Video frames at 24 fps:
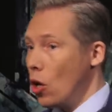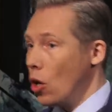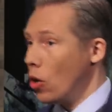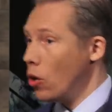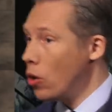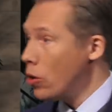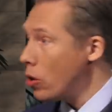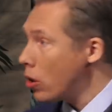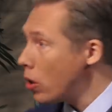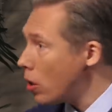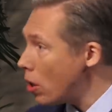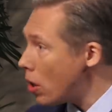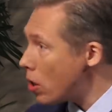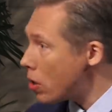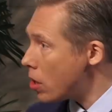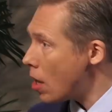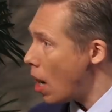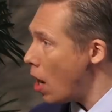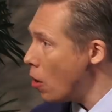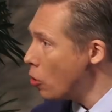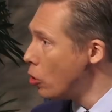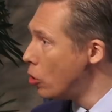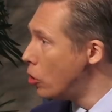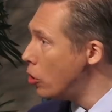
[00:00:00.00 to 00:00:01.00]
look at us,
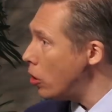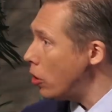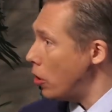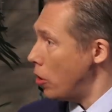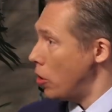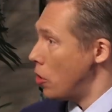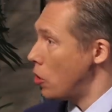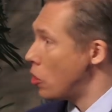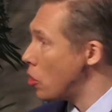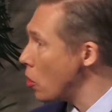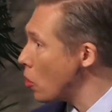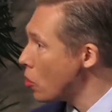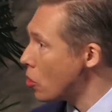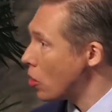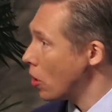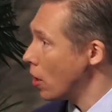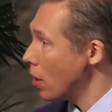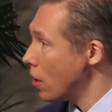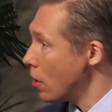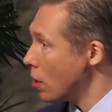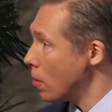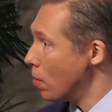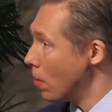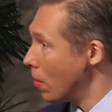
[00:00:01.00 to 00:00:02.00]
how good
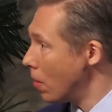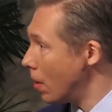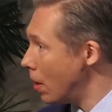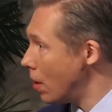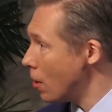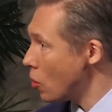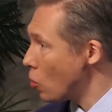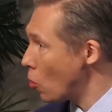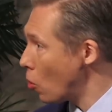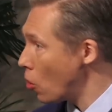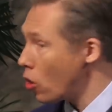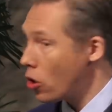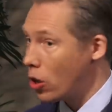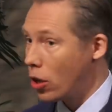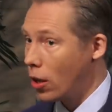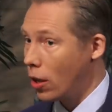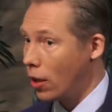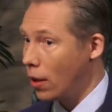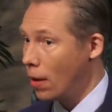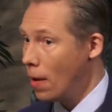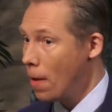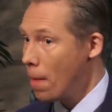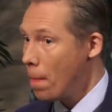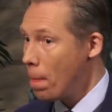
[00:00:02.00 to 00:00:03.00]
socialism is
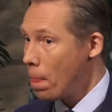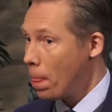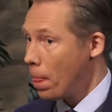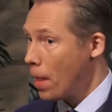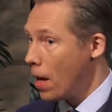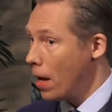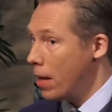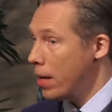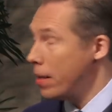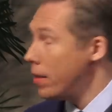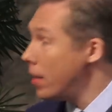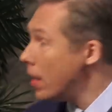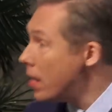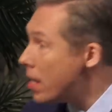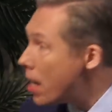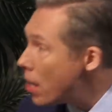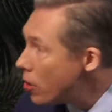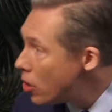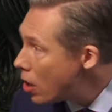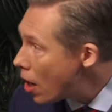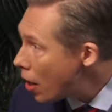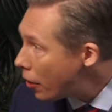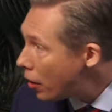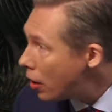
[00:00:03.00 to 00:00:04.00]
working. Yes. And it
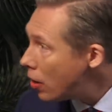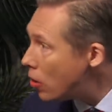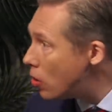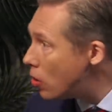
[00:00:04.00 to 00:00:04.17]
had nothing